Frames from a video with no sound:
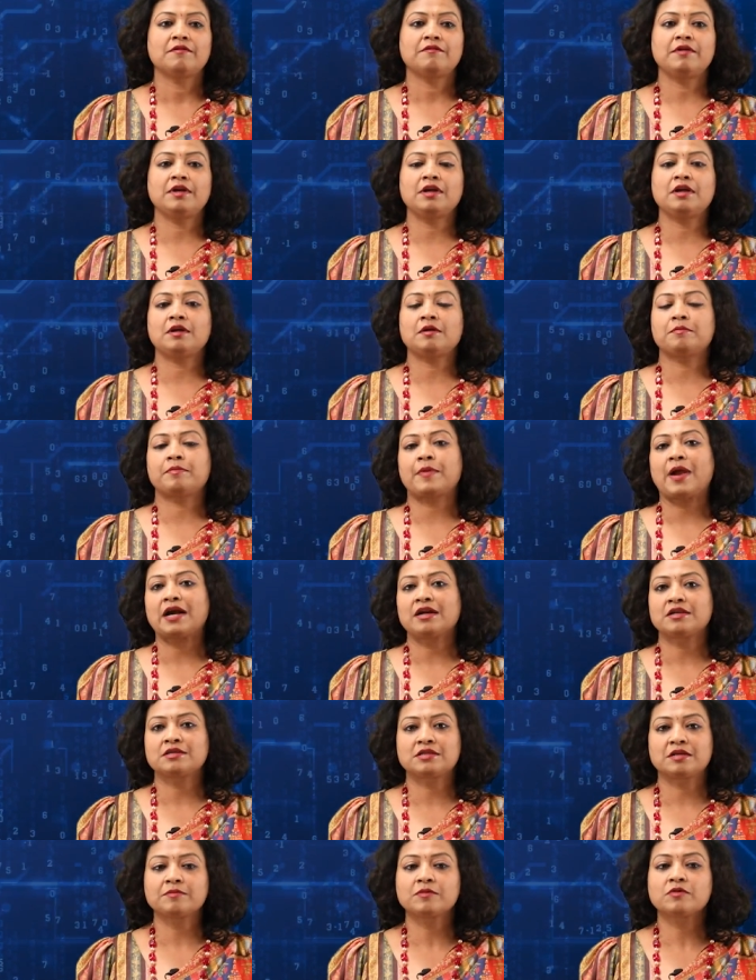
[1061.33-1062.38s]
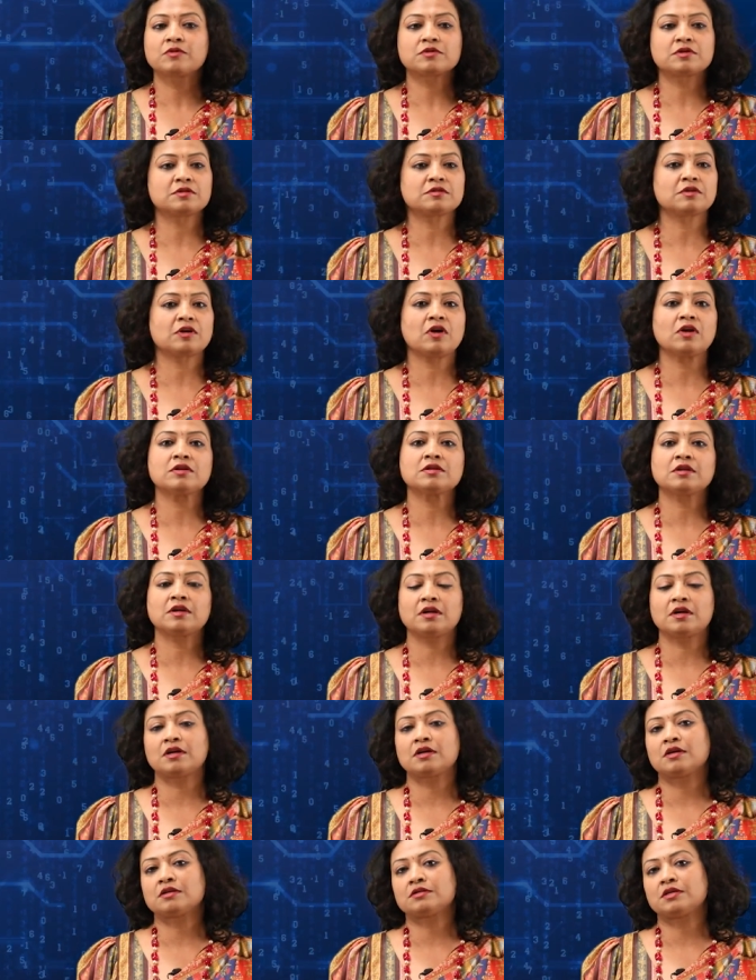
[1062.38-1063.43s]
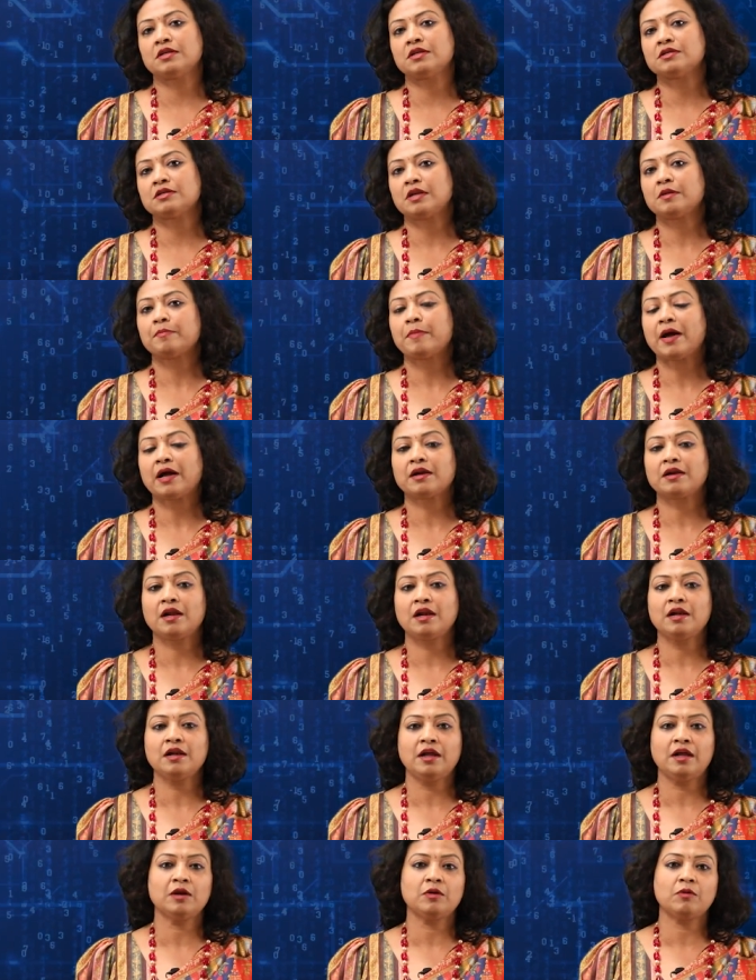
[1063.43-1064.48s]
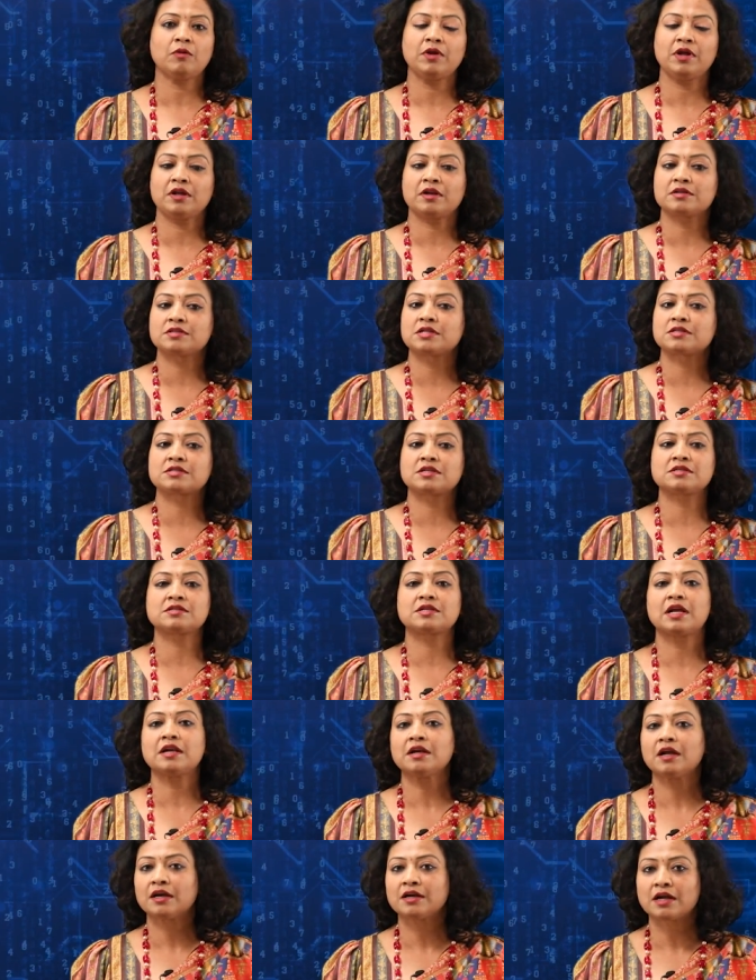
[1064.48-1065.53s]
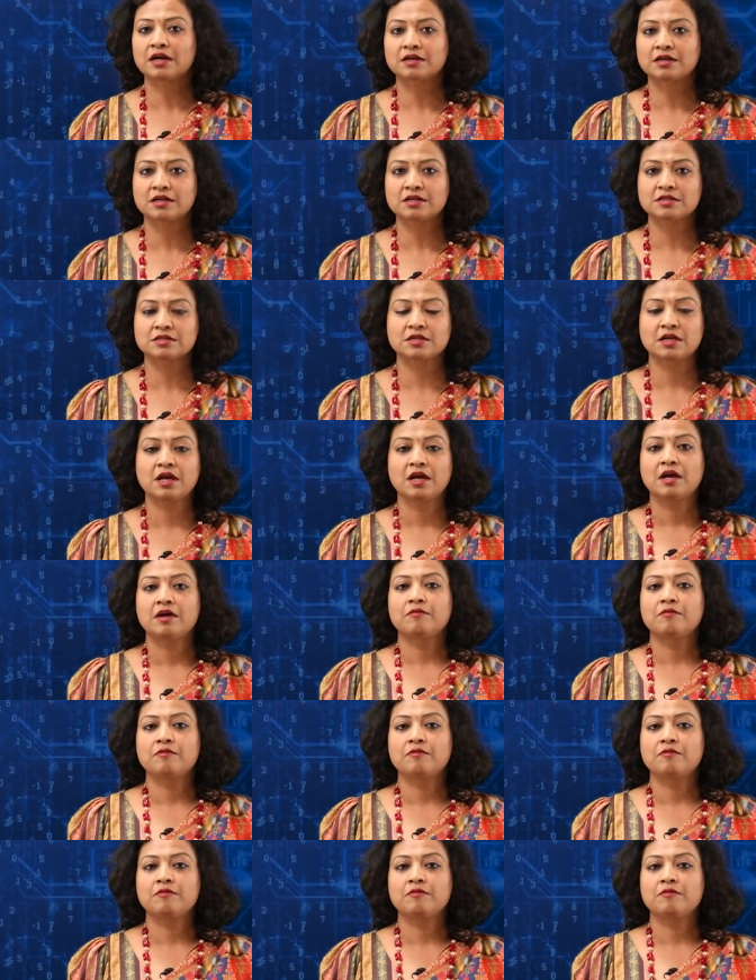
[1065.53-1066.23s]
We practice some questions on series and parallel, including resistance and conductance.